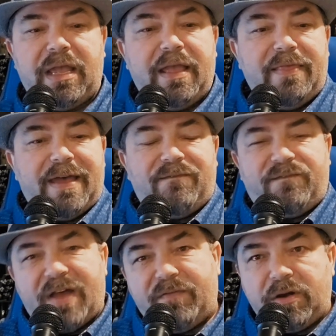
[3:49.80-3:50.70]
that
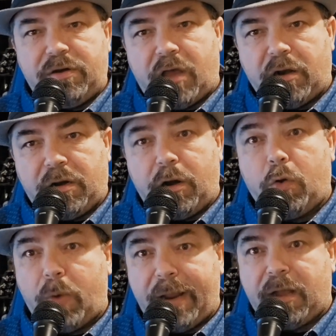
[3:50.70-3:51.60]
$500
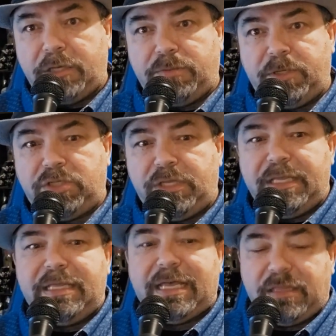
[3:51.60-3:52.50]
grant contribution
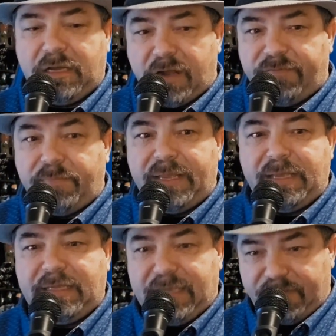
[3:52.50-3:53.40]
that the government
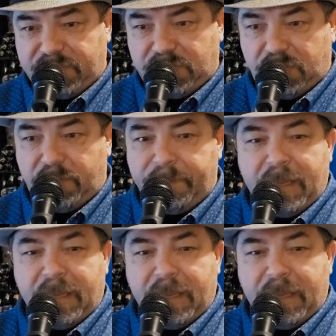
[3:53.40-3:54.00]
gives you.